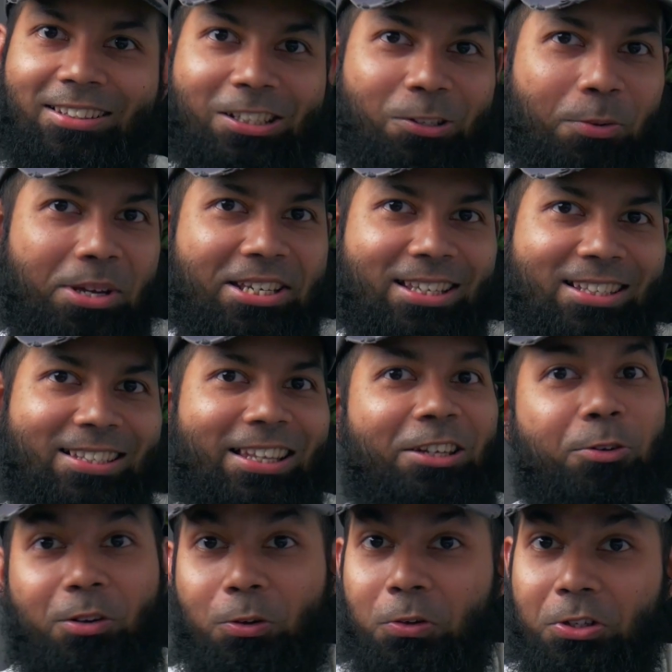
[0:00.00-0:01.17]
these questions, then
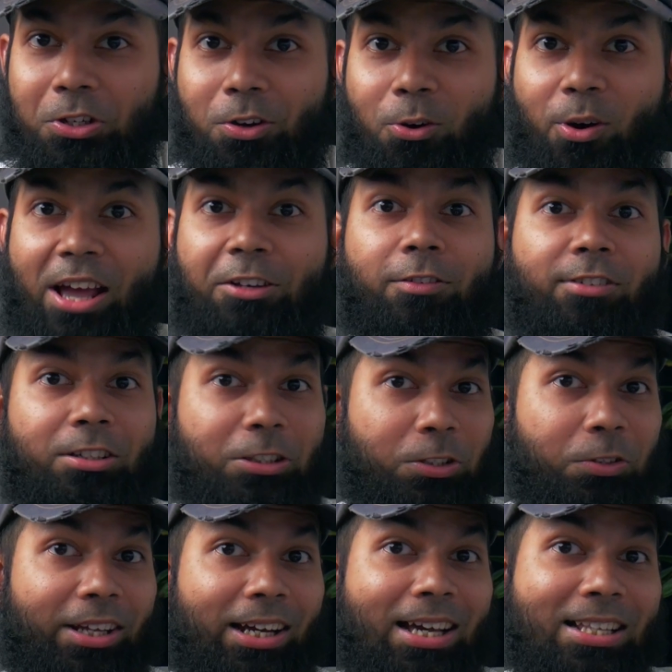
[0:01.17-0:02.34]
you're good to go and you've
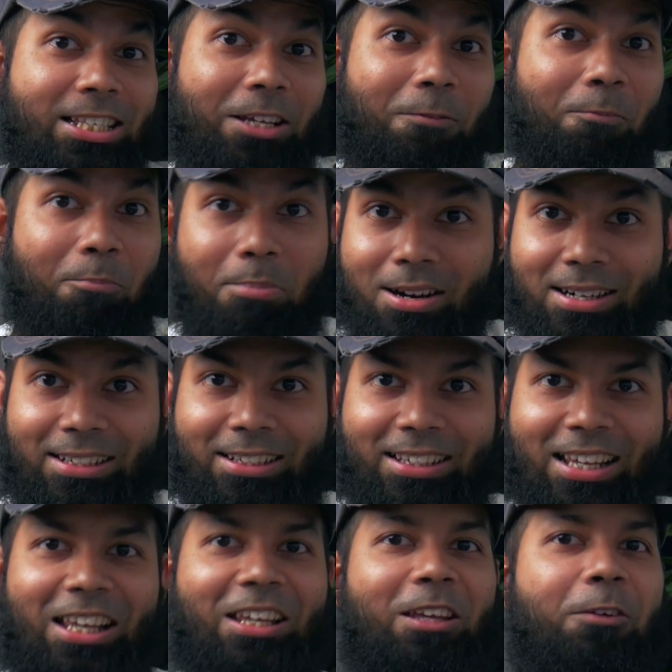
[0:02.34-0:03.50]
understood the concept. But
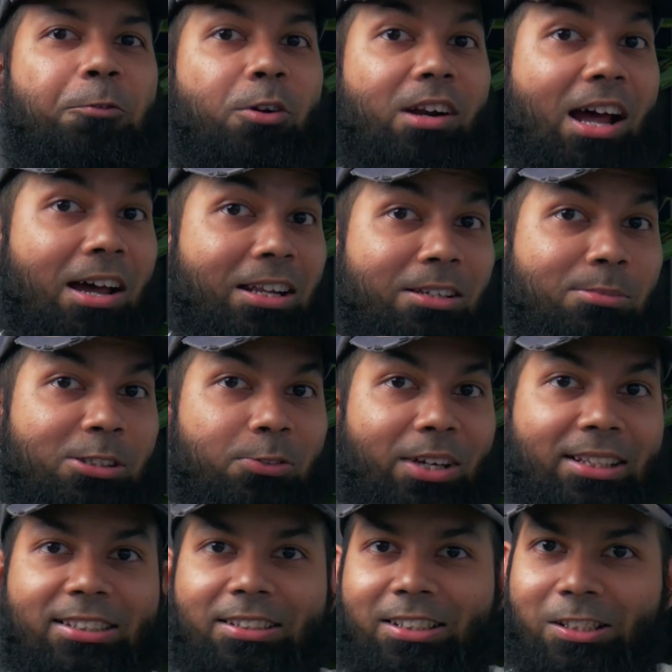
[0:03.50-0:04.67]
if you're unable to
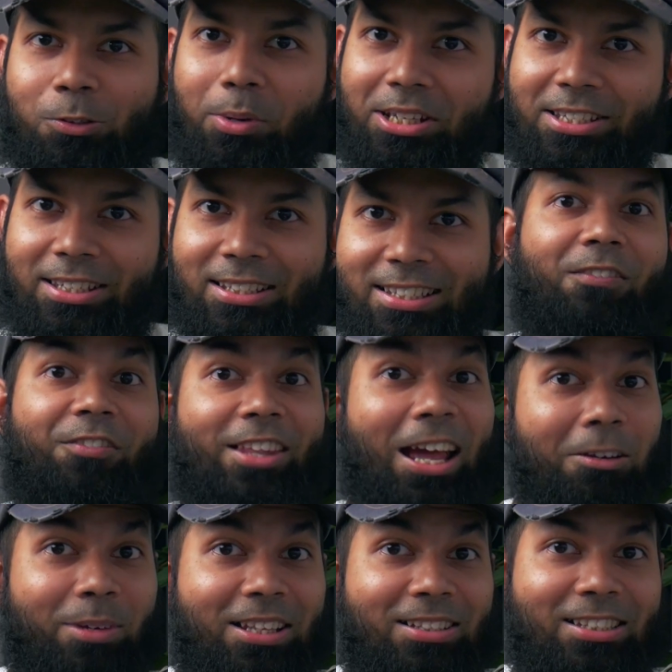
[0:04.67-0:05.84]
answer these questions,
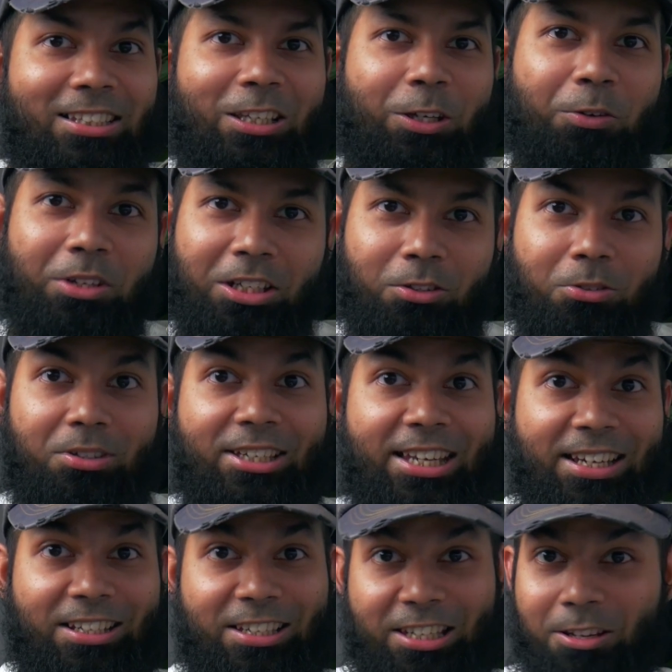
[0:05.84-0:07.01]
that means you need to dig